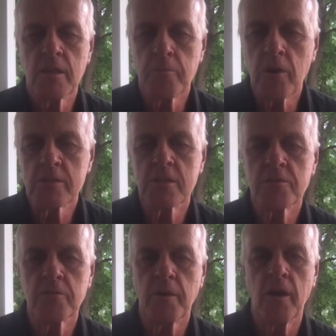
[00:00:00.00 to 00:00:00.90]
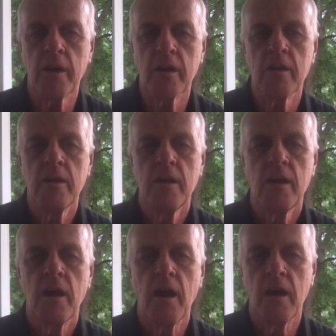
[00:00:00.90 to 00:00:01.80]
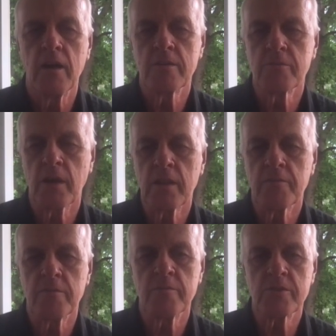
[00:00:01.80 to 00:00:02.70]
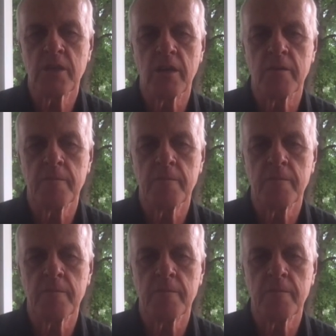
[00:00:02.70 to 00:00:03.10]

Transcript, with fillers: the process for buying uh, directly from Vistana.